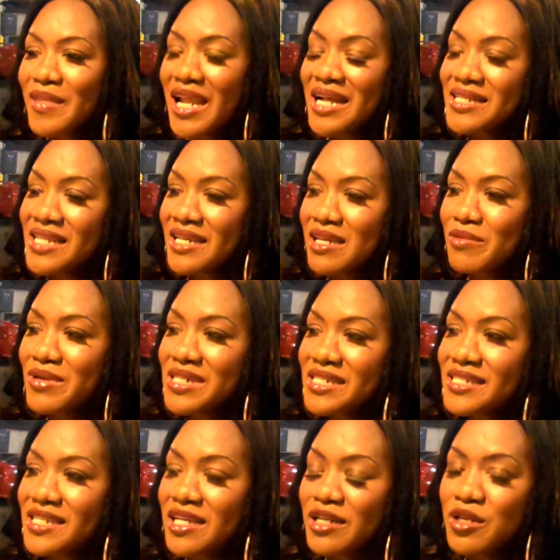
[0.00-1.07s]
I think it
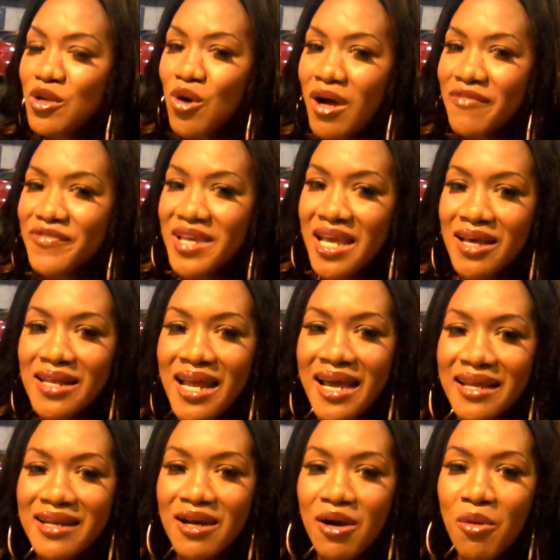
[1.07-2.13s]
was the North
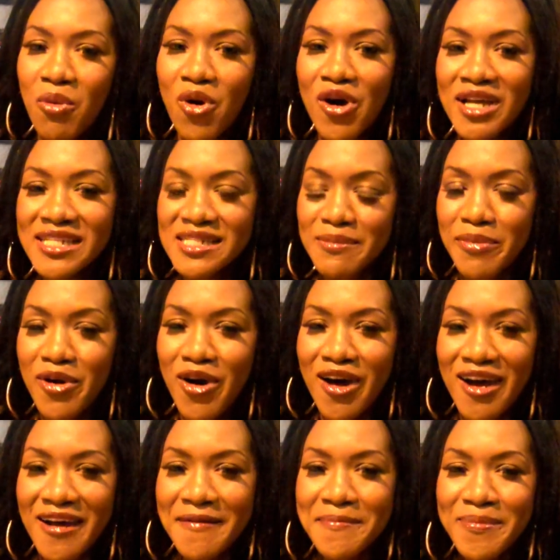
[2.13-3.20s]
Carolina Awards
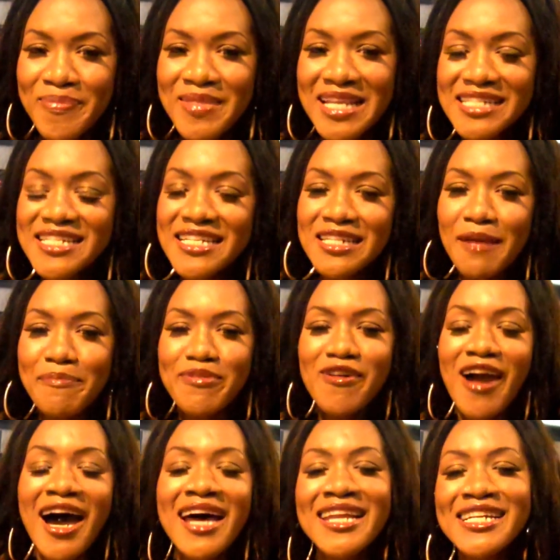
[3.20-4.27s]
Ball. She's a
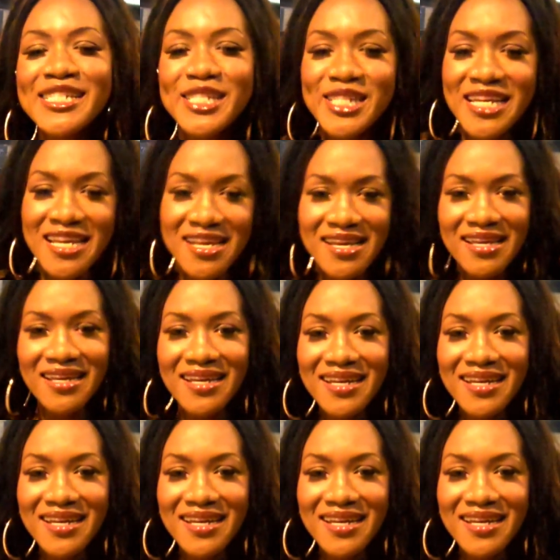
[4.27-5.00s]
prodigy.